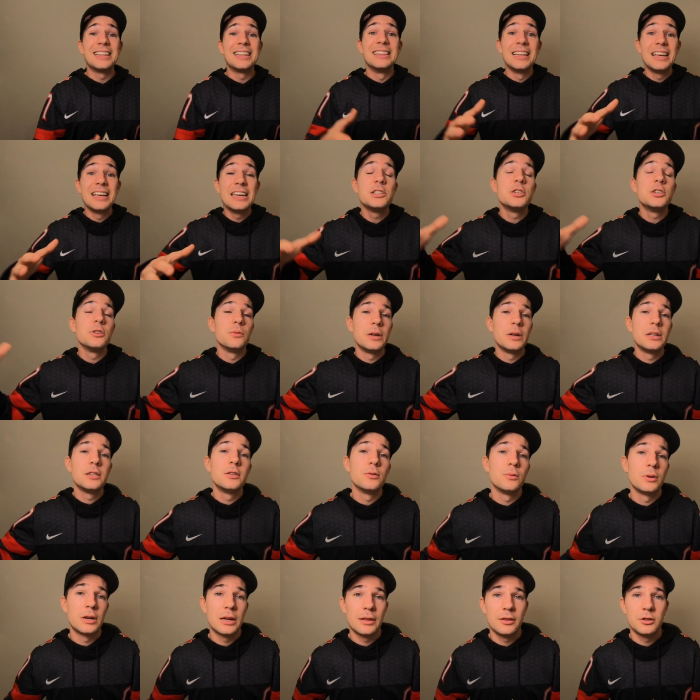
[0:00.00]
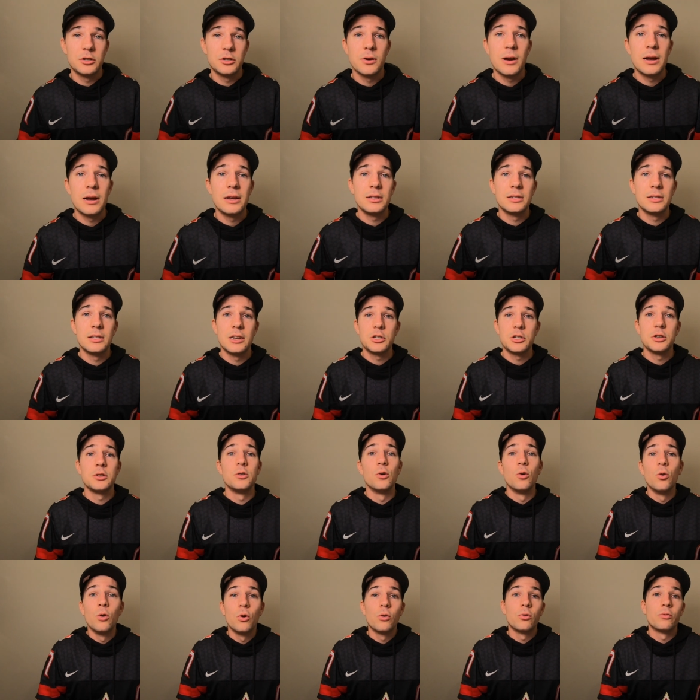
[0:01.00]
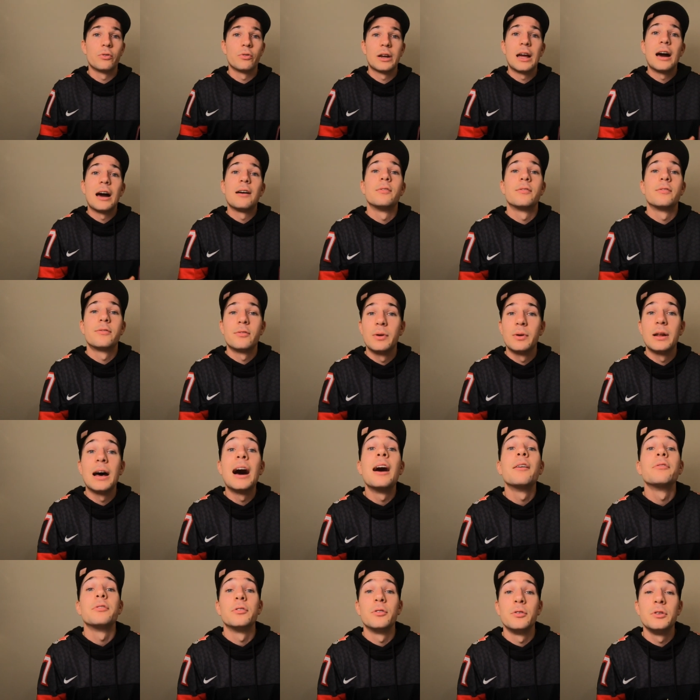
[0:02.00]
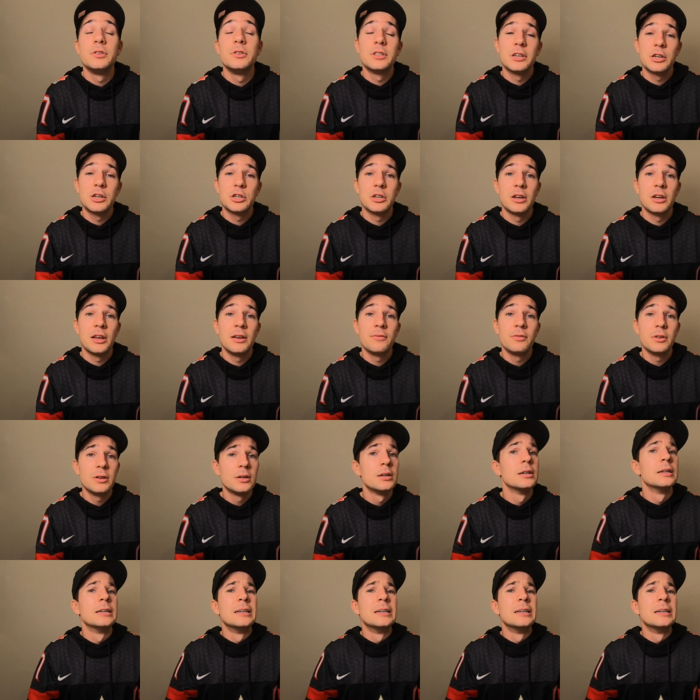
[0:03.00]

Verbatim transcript: lead you into another training session or recover from an afternoon session, even.